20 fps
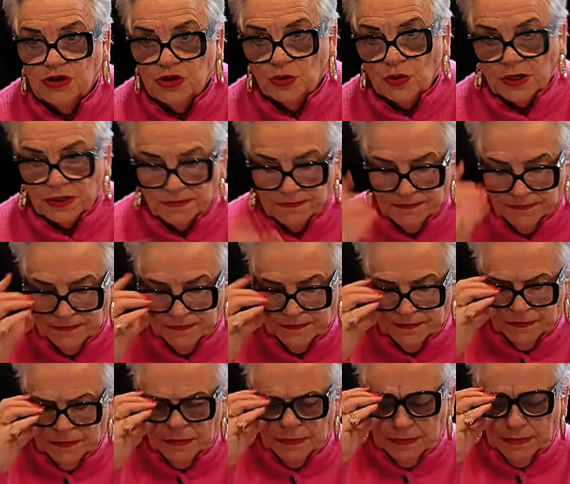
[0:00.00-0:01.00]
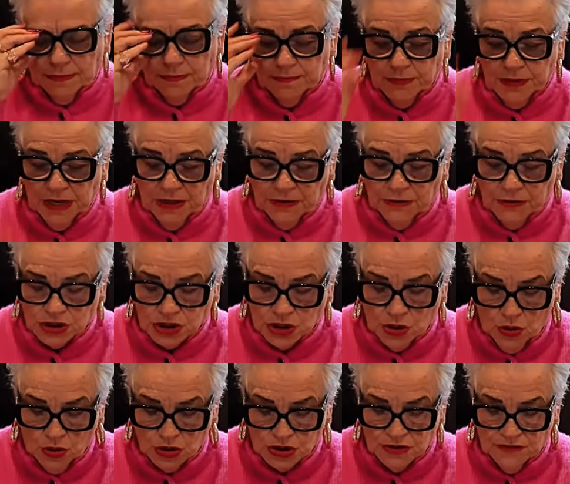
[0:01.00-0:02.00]
do it. Be the
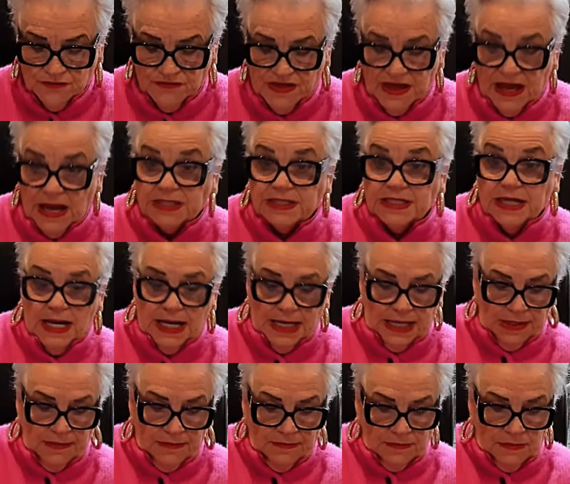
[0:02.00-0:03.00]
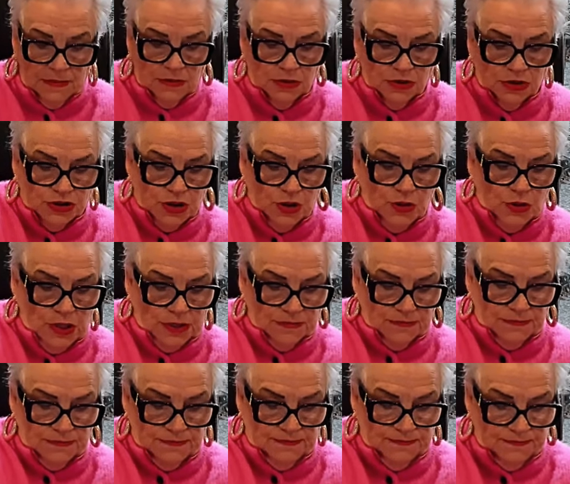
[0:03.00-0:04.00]
source of that, darling. Do it.
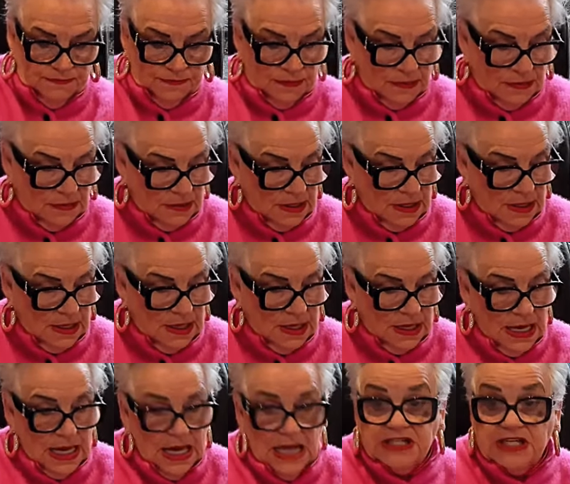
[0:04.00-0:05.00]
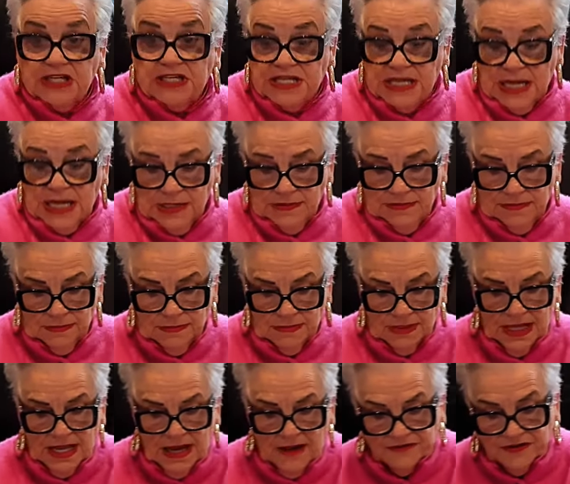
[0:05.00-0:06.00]
As I said,
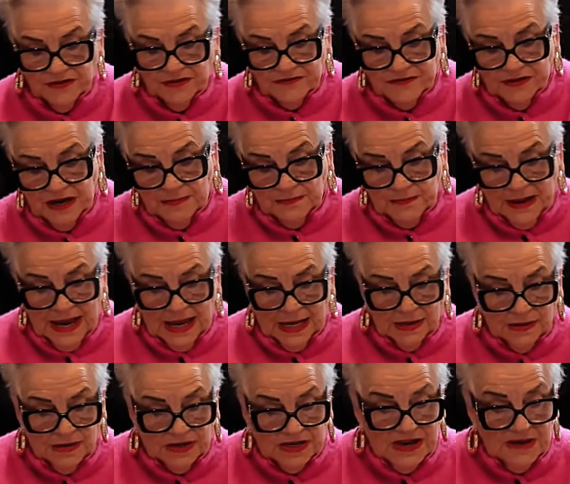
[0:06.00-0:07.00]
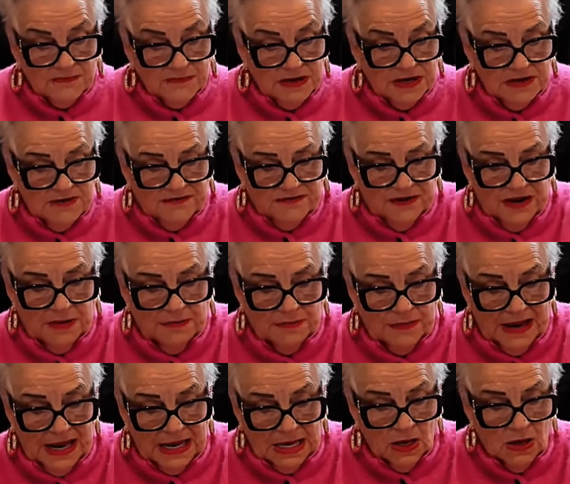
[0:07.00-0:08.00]
love your feedback. Give me your
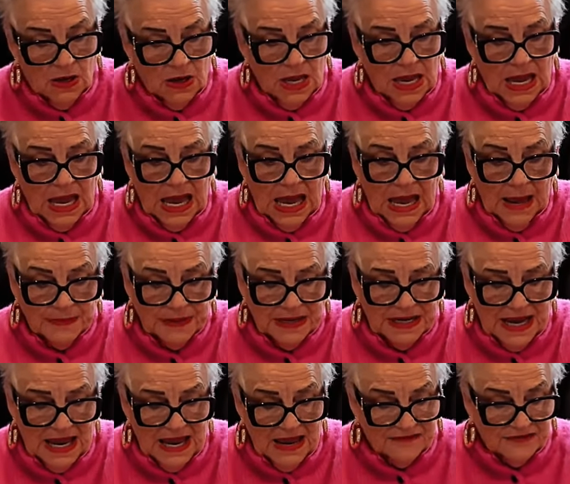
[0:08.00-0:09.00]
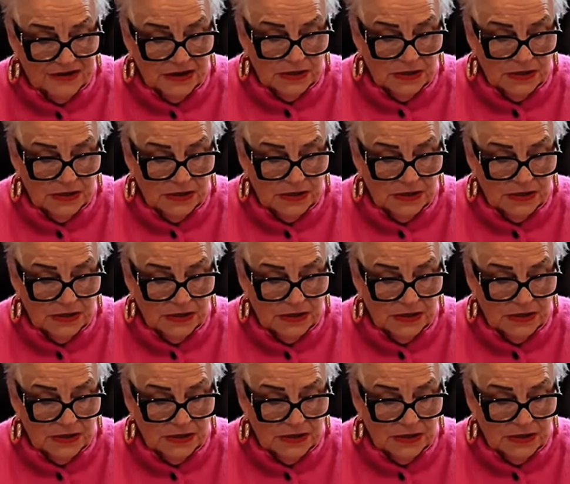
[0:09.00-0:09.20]
feedback. Happy to have